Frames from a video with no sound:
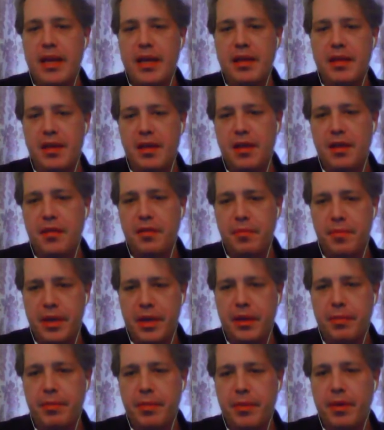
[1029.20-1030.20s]
of the other
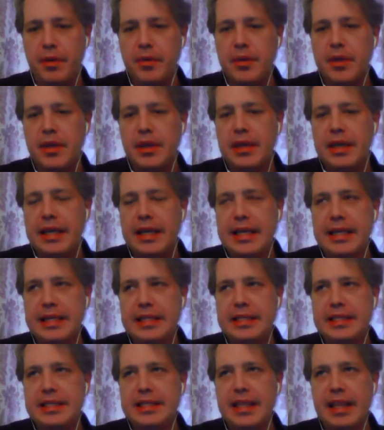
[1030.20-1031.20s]
people,
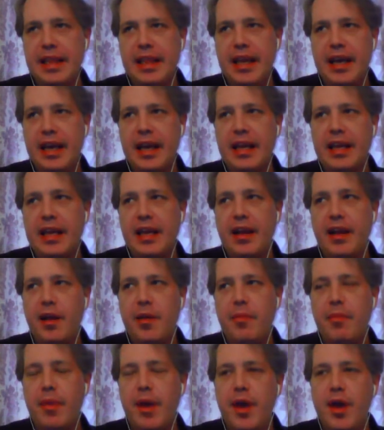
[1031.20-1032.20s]
is that
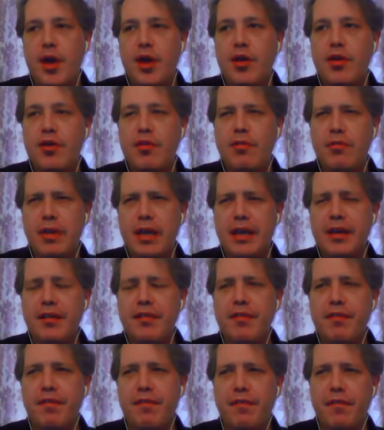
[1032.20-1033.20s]
you
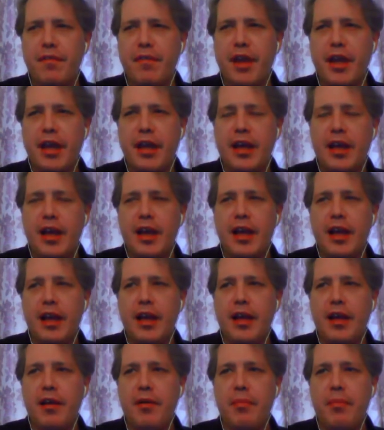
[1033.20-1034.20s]
give
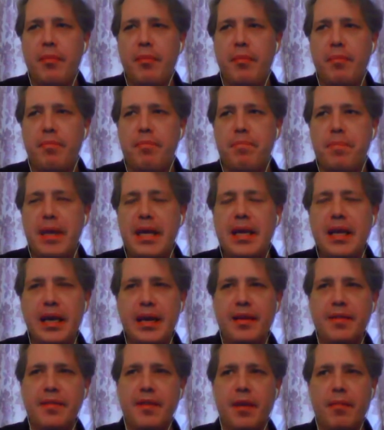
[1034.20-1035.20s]

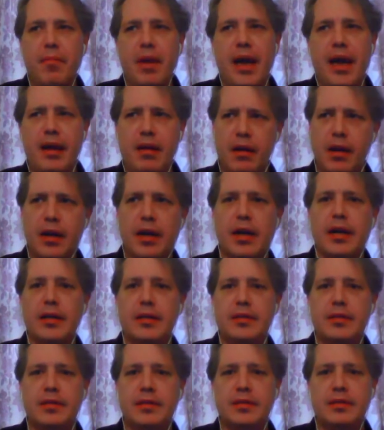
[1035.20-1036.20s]
BDSM
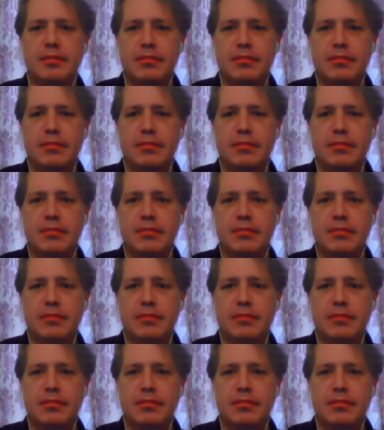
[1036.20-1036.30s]
haircuts.